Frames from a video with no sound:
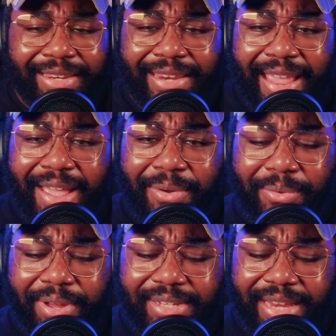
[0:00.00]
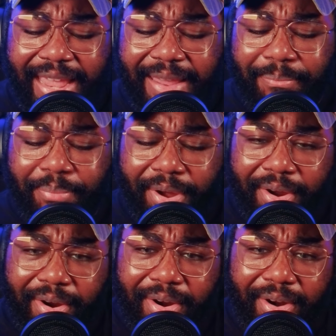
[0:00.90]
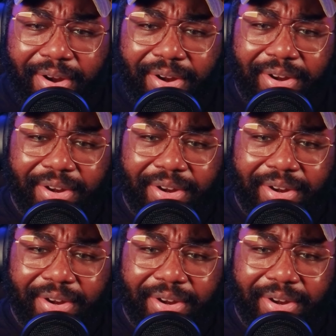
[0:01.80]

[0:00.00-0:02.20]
That was a bar.